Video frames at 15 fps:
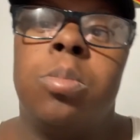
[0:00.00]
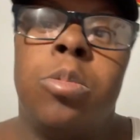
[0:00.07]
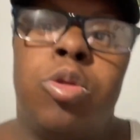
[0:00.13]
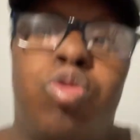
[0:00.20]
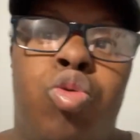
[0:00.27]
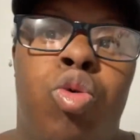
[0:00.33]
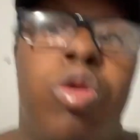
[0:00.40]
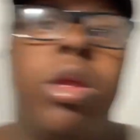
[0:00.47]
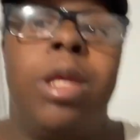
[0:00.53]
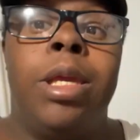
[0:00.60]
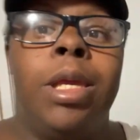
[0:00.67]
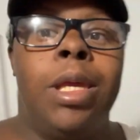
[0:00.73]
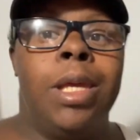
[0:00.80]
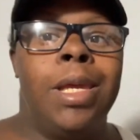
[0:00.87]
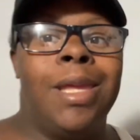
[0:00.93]

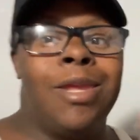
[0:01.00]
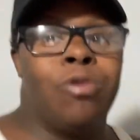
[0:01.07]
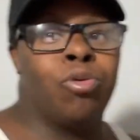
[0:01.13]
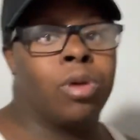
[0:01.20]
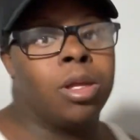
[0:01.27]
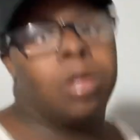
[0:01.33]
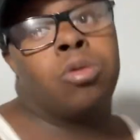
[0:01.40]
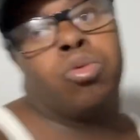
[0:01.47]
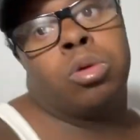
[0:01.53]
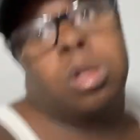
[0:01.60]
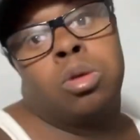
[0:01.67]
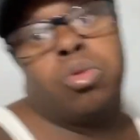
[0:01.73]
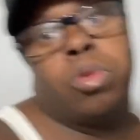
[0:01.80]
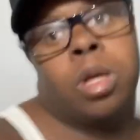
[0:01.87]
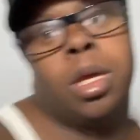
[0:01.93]

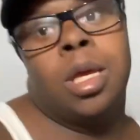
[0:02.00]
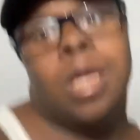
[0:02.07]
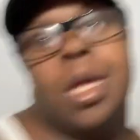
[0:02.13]
2023.